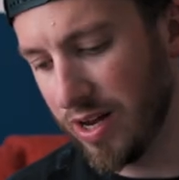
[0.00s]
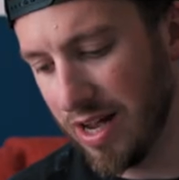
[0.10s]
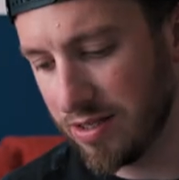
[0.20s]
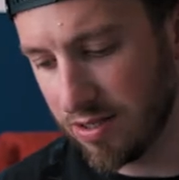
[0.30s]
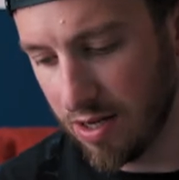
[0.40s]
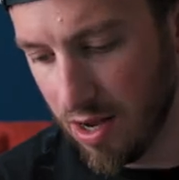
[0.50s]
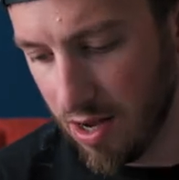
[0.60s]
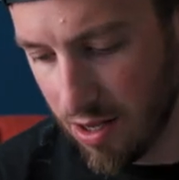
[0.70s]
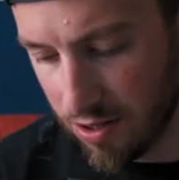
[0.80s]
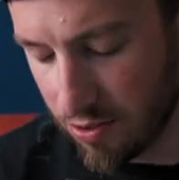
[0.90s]
I guess
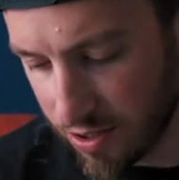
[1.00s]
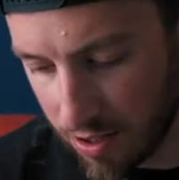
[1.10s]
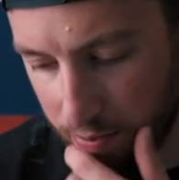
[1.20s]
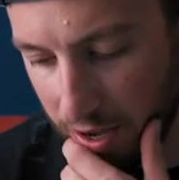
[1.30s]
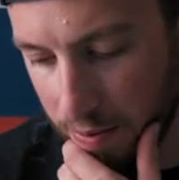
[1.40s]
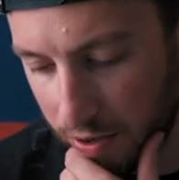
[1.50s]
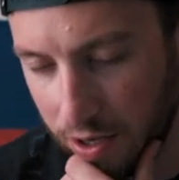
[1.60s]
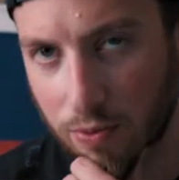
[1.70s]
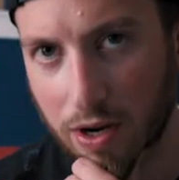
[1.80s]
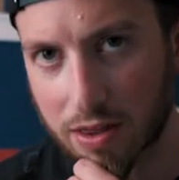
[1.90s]
there's an append
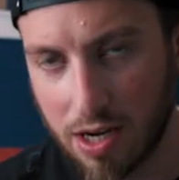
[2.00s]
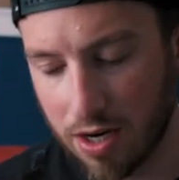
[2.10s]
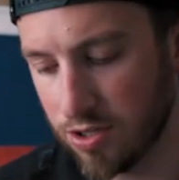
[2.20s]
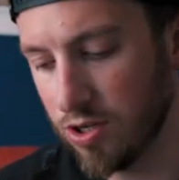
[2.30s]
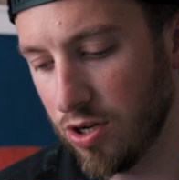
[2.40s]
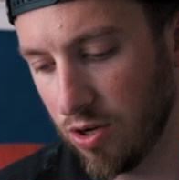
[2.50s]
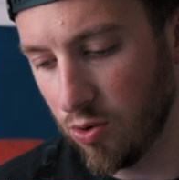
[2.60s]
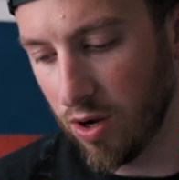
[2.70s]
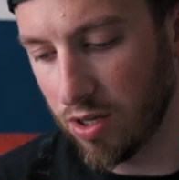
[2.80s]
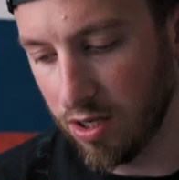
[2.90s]
button right there so you can
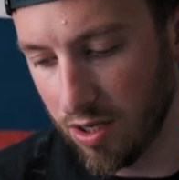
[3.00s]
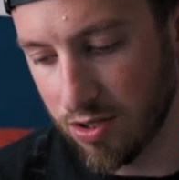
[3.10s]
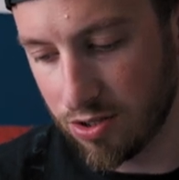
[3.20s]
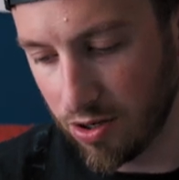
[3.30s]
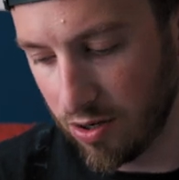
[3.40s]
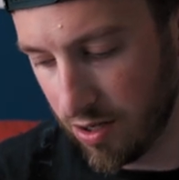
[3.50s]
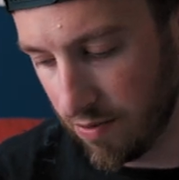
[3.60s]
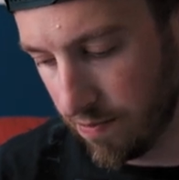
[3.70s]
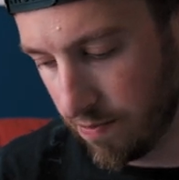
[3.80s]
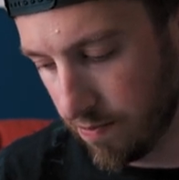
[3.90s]
quickly insert it.